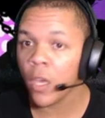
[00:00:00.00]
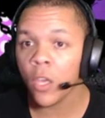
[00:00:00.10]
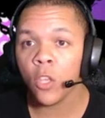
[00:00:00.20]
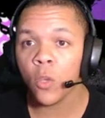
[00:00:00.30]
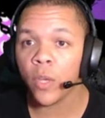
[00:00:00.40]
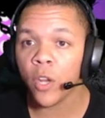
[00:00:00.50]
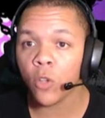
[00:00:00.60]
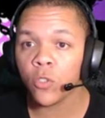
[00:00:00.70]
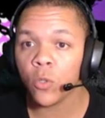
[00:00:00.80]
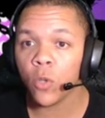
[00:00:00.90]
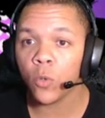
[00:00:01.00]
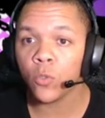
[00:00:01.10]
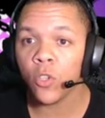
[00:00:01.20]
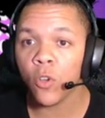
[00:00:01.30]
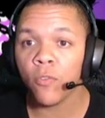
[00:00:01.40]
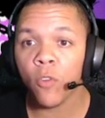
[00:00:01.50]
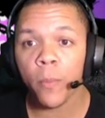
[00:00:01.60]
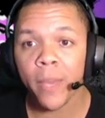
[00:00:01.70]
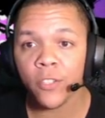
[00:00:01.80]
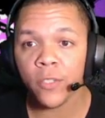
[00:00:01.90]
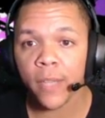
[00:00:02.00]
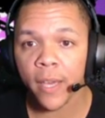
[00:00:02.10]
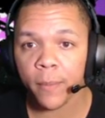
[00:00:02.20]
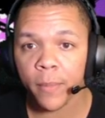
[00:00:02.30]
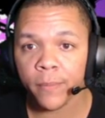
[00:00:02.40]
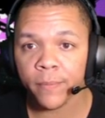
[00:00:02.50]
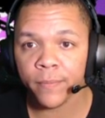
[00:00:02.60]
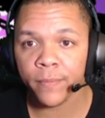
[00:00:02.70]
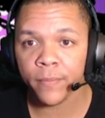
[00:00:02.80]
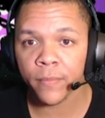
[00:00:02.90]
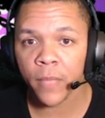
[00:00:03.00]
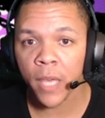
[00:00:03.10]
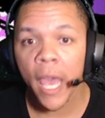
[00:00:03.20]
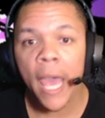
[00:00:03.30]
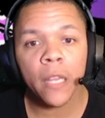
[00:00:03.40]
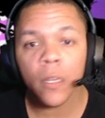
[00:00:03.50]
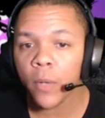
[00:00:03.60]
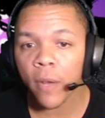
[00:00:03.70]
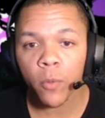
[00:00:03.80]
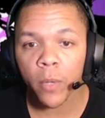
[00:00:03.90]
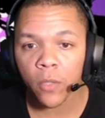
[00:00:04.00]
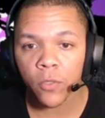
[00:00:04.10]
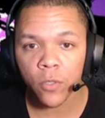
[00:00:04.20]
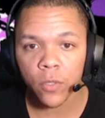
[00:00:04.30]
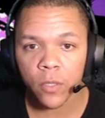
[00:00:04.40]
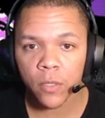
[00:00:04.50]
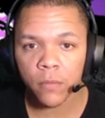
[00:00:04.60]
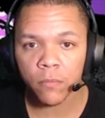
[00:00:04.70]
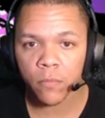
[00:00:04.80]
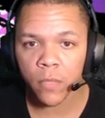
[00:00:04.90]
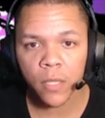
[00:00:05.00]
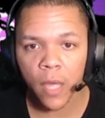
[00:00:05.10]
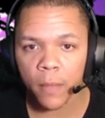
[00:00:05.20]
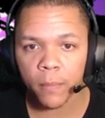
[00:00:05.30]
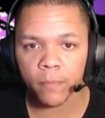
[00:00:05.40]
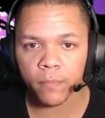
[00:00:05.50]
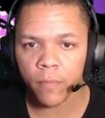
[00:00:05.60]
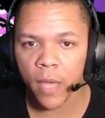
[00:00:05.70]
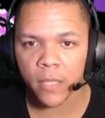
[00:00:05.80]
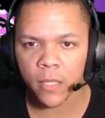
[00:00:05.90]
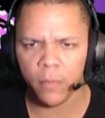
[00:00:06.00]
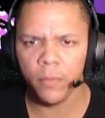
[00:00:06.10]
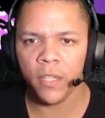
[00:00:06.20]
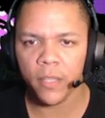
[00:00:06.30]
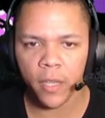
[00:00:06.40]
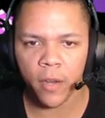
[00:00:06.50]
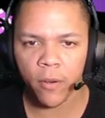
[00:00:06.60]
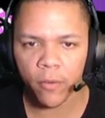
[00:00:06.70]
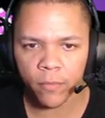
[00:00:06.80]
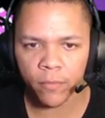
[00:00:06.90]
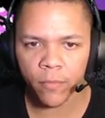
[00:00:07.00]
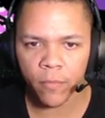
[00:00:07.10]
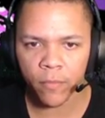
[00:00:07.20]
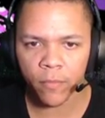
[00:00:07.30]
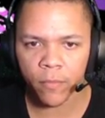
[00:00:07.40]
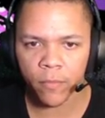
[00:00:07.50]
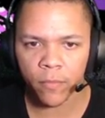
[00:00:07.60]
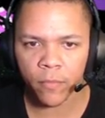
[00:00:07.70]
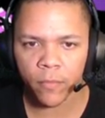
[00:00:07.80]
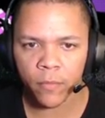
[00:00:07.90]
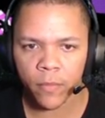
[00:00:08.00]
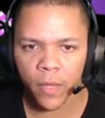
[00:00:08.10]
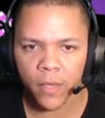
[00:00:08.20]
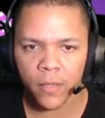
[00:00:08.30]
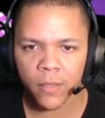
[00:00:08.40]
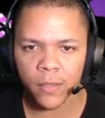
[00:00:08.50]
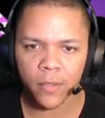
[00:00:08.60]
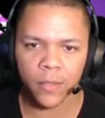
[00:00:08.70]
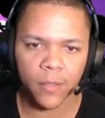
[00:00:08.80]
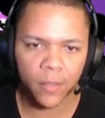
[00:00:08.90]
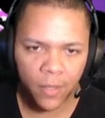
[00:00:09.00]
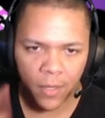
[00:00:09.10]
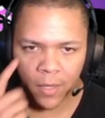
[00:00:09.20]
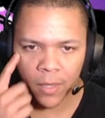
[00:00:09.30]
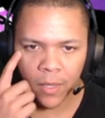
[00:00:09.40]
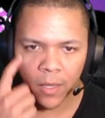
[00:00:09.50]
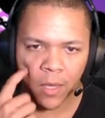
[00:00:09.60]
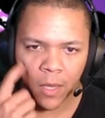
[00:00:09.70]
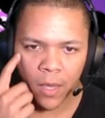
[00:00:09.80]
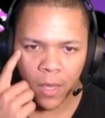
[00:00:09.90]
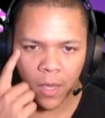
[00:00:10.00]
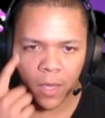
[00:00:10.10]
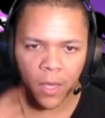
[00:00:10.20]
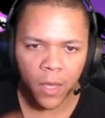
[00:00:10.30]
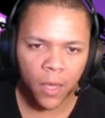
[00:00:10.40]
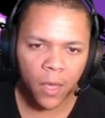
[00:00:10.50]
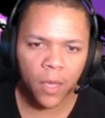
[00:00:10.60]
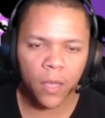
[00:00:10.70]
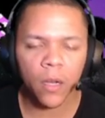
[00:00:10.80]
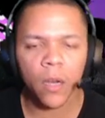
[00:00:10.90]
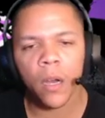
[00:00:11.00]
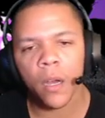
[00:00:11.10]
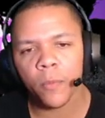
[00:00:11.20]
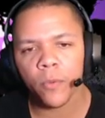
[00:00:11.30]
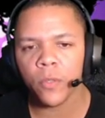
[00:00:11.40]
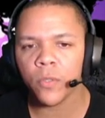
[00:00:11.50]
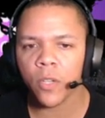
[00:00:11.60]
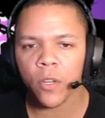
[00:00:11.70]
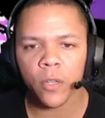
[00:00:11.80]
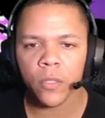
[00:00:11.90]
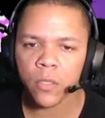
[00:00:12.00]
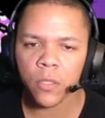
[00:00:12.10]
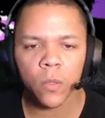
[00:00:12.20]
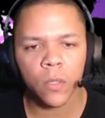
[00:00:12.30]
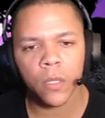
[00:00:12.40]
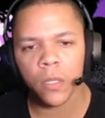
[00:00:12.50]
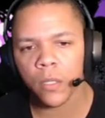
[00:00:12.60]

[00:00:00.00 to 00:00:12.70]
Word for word: you can also go to your formation tab and look what everyone else uses. This guy has Embla in there. Nice. And ah, oh, Rooster, so good.